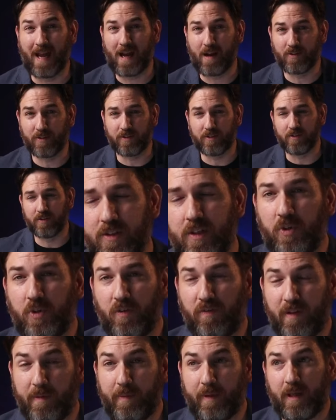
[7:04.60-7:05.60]
houses. When
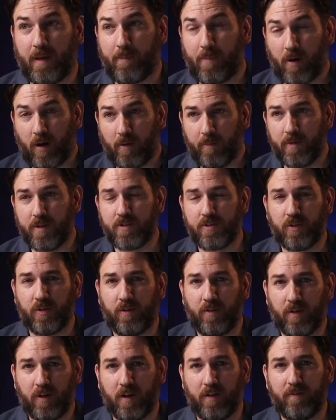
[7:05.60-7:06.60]
you're flipping apartments
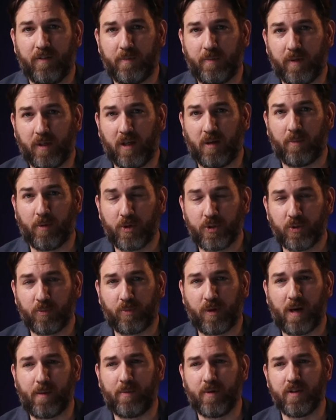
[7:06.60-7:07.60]
or flipping commercial
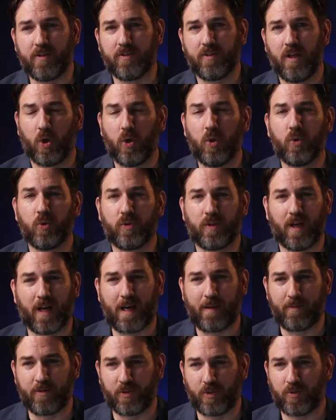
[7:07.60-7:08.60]
properties, the hold
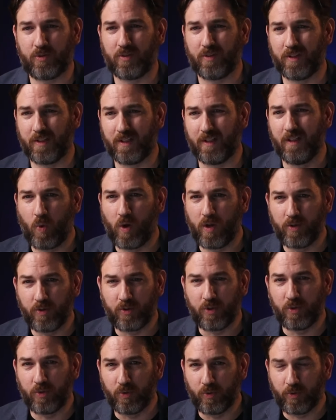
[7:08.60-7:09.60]
time is usually 1,
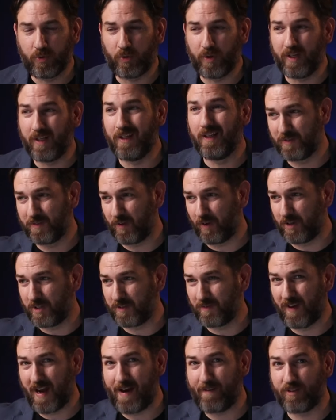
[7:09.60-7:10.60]
2, 3, as far
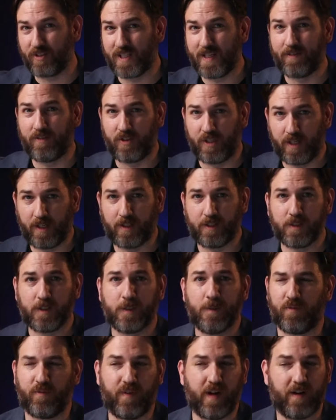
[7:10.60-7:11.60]
as 5 or 7
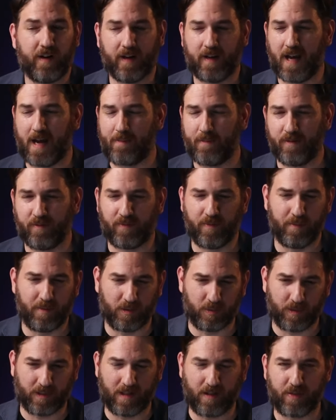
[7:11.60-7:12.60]
years. It's very common for
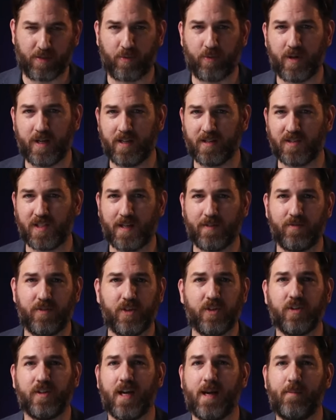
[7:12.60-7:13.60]
between that 3 and 7
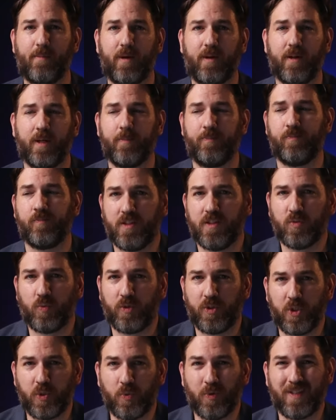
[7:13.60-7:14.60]
year time period is
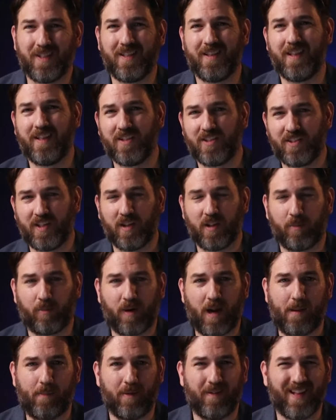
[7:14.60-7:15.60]
when you would then sell a
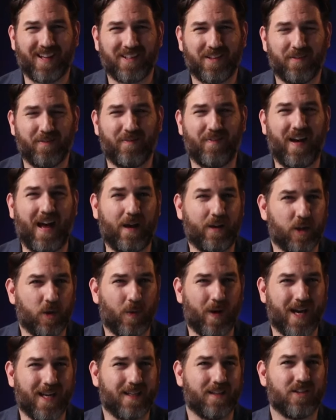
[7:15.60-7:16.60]
property. That's the
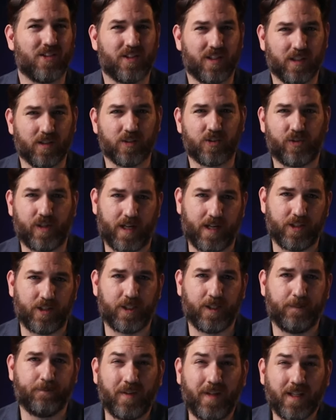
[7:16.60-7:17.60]
value add and sell
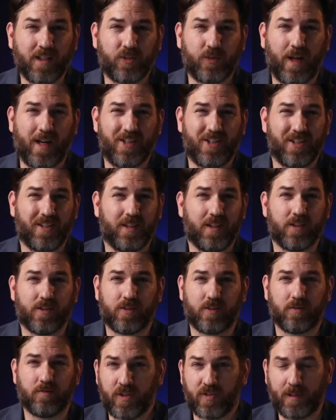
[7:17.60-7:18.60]
strategy. So the next strategy
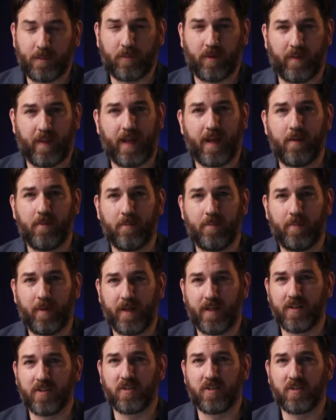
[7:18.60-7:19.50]
is pretty similar to that, but